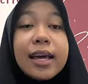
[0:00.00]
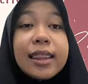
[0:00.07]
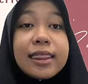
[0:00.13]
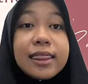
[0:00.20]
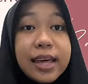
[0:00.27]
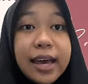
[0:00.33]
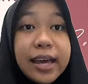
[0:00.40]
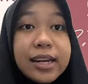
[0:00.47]

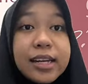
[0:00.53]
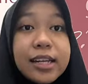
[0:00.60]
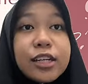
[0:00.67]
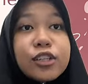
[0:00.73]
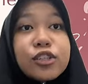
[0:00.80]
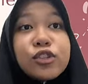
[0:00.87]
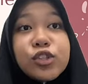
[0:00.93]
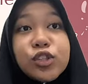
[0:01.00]
Then,
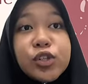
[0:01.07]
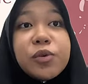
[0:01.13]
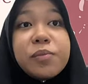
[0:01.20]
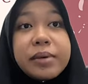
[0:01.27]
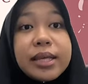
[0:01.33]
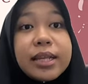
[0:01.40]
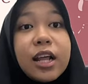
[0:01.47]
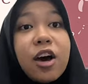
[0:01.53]
2
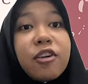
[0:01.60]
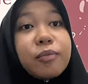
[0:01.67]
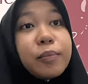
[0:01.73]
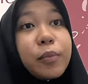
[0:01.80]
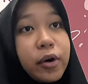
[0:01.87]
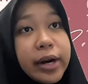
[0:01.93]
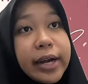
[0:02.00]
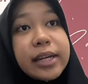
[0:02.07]
ml of
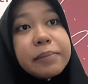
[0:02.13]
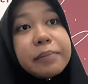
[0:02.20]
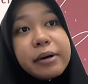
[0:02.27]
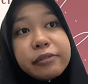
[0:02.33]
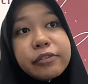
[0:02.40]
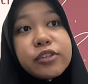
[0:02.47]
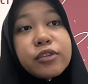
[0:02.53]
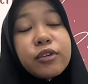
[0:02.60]
borate
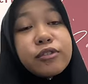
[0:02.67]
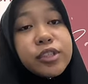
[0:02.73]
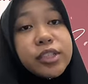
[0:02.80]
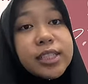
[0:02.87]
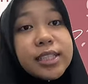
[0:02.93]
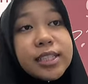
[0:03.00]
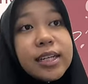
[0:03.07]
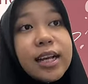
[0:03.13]
buffer
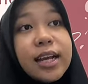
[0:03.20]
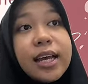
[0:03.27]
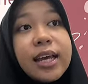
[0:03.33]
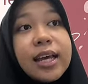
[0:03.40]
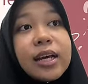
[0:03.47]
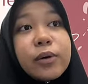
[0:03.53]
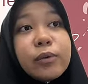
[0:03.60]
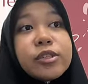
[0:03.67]
solution
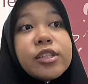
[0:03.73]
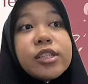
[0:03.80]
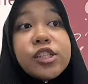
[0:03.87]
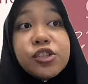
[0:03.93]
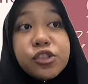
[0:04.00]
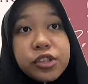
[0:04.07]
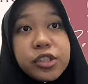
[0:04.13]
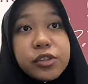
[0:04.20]
was
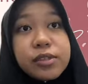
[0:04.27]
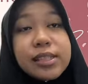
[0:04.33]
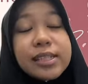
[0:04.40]
introduced